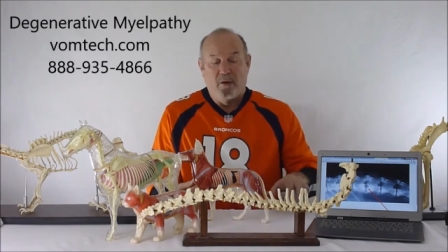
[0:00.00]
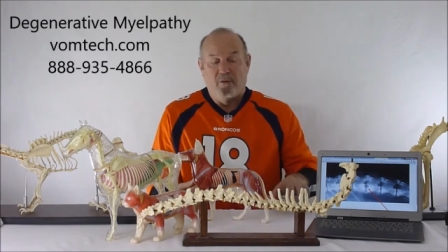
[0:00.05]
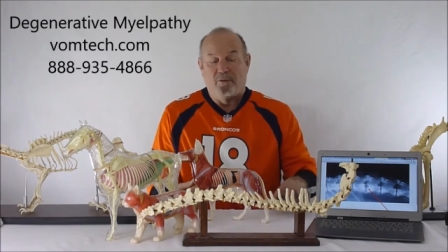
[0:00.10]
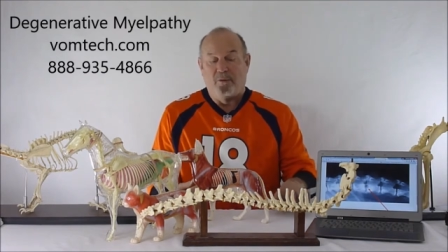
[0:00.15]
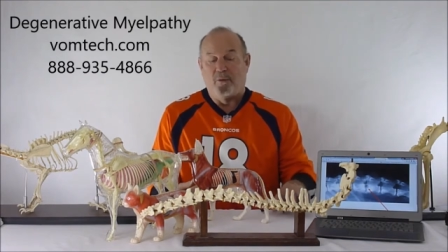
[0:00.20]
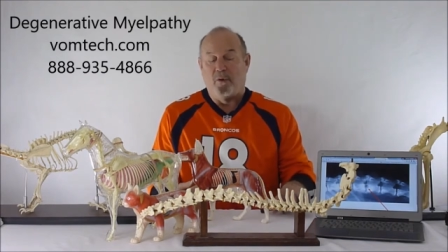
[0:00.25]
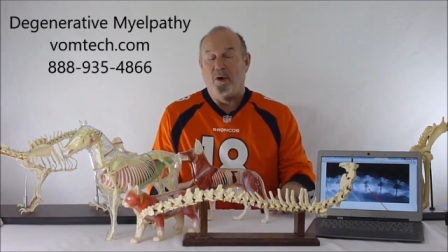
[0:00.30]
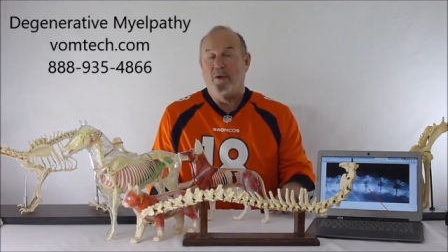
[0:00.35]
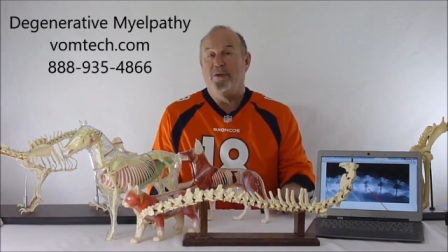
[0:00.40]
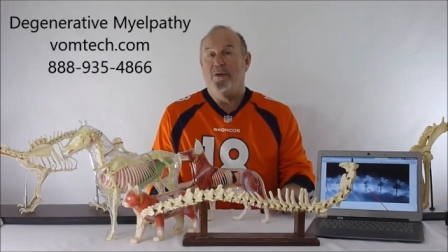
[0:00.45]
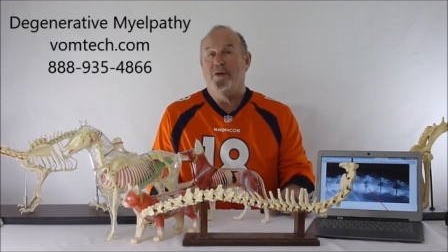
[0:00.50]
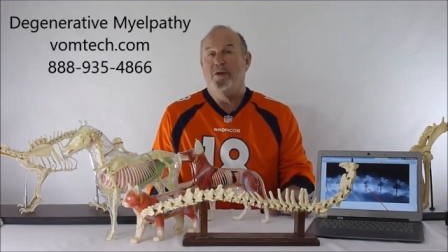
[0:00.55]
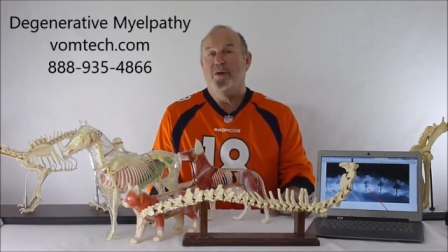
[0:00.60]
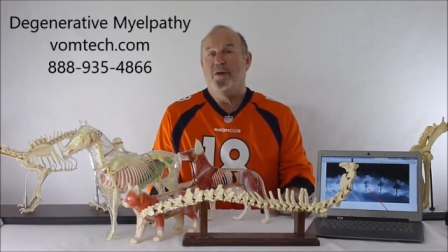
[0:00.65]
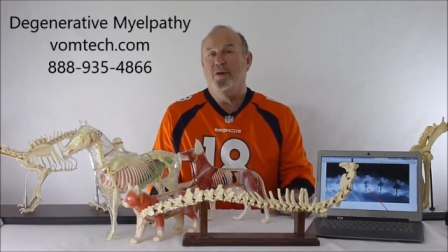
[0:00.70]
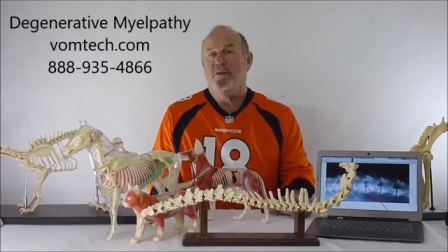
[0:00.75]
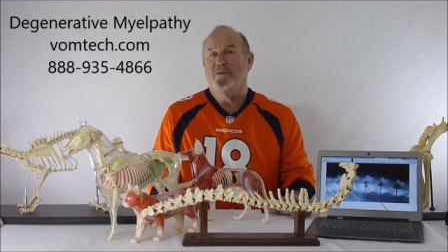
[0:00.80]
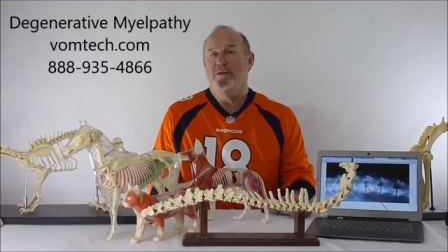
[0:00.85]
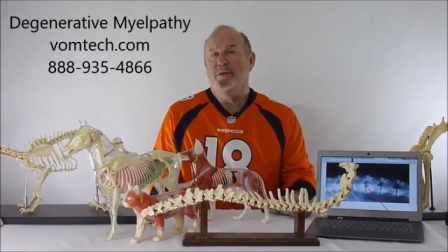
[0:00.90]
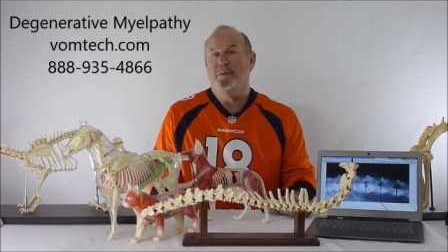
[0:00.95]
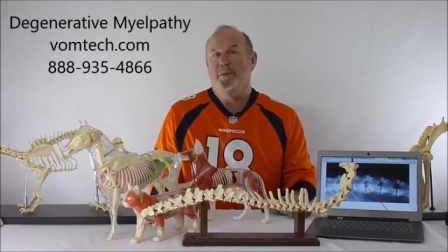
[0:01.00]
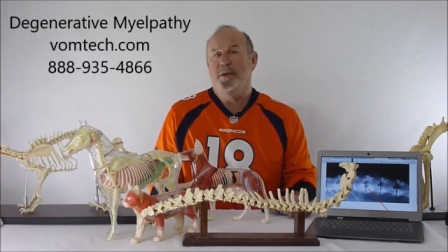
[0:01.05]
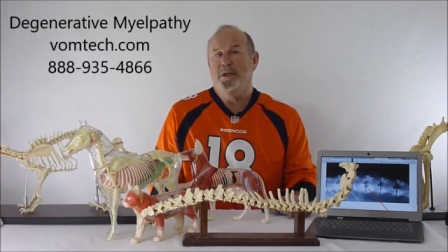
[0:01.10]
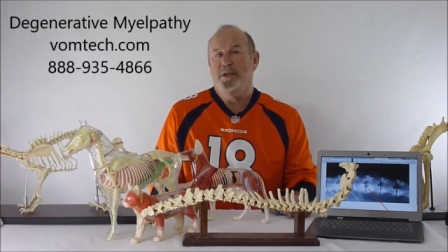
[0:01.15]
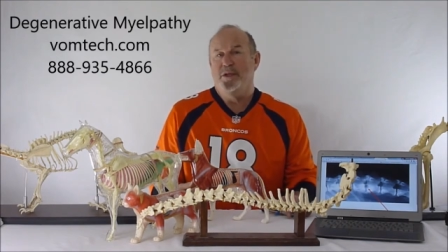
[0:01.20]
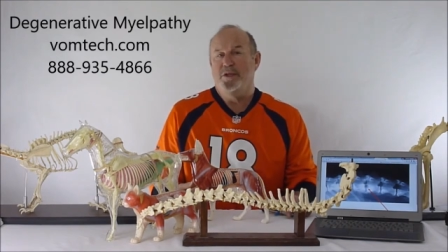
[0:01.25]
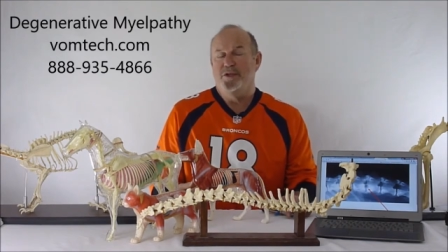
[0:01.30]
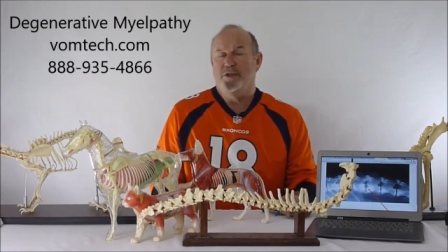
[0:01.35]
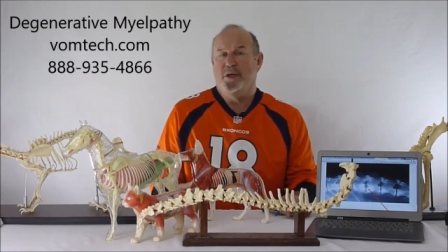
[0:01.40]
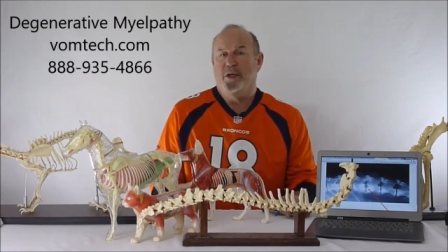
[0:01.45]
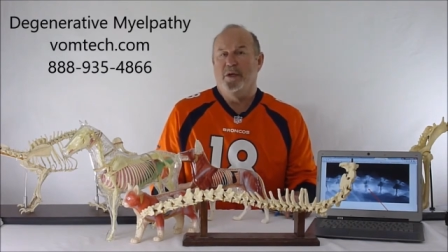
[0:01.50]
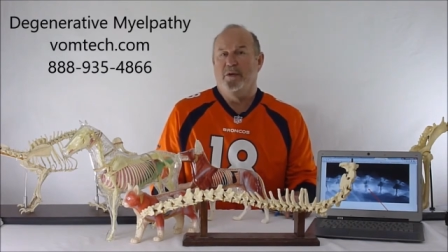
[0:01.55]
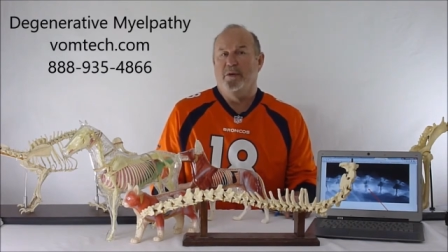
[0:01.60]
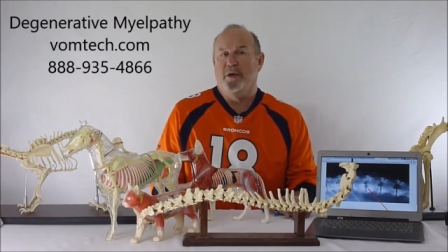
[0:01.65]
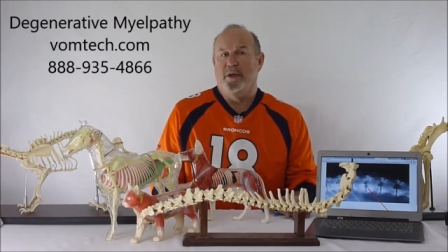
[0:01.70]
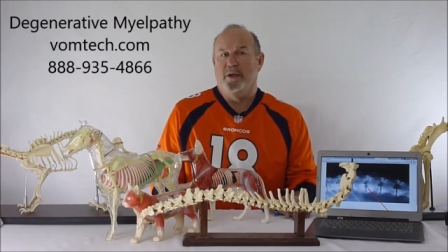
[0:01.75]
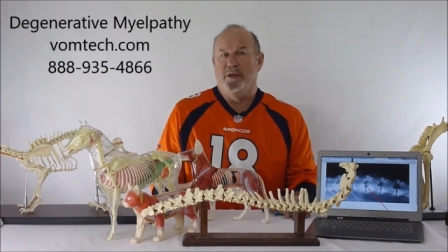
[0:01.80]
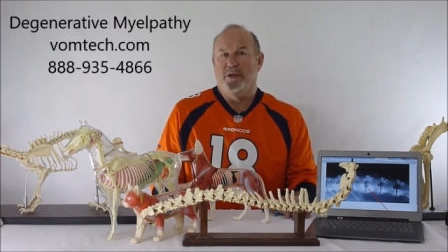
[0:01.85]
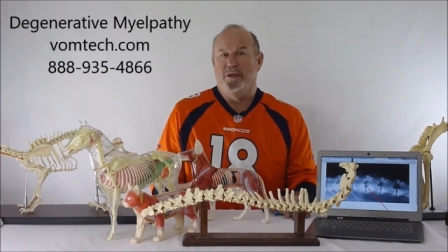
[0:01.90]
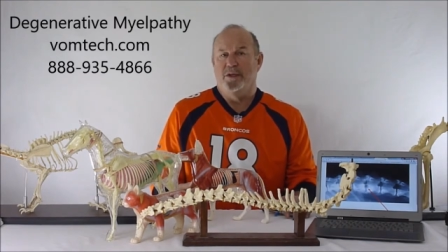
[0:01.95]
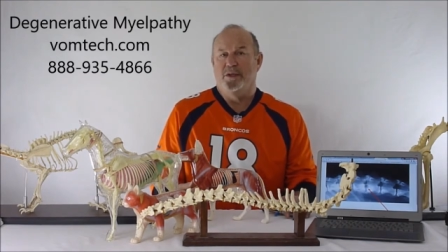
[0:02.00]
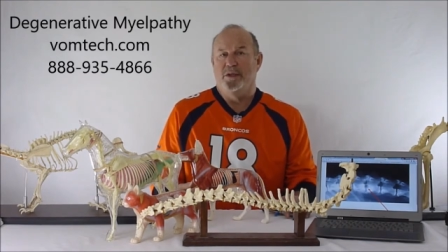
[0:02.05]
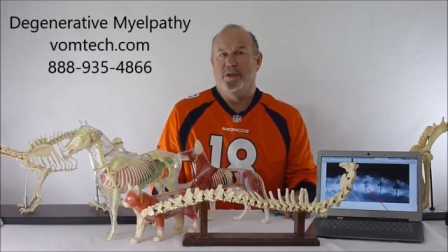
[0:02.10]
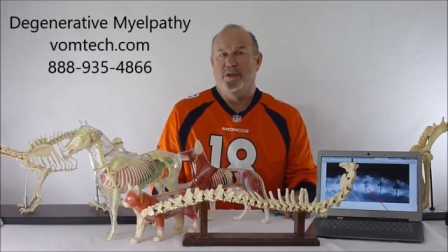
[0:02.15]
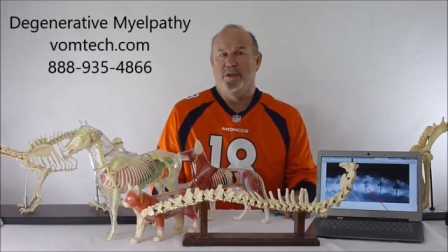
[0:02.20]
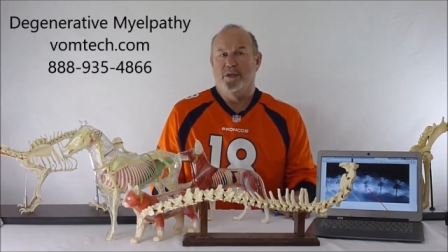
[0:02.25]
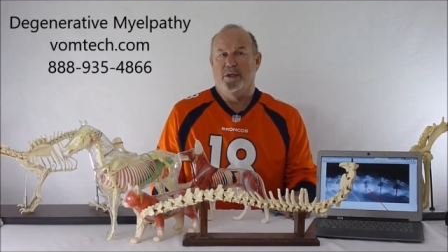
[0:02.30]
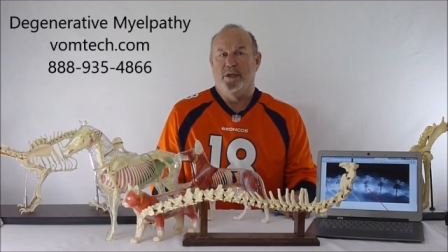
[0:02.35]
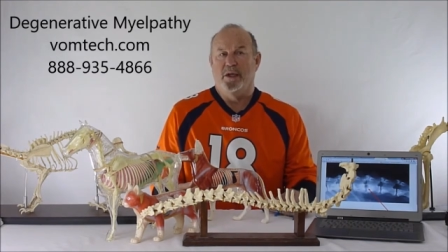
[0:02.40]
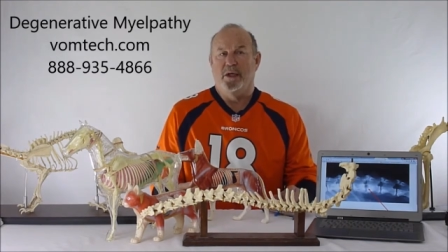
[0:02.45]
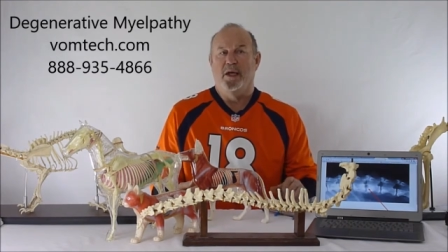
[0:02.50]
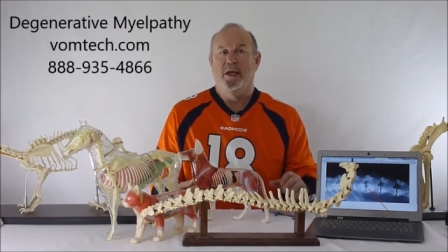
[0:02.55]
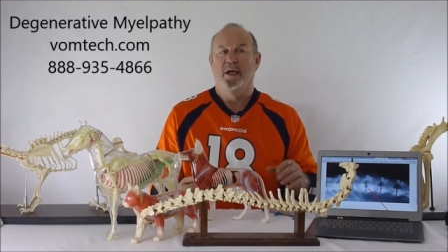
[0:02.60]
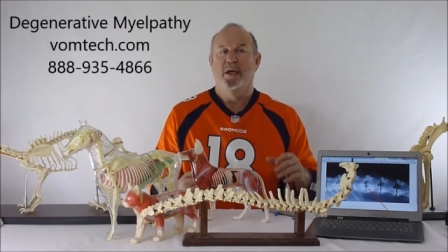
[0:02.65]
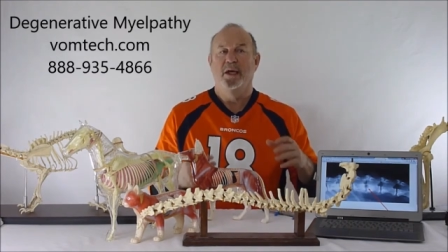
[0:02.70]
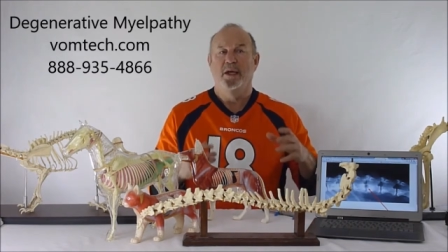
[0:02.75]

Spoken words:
For the nerve to be degenerated, essentially,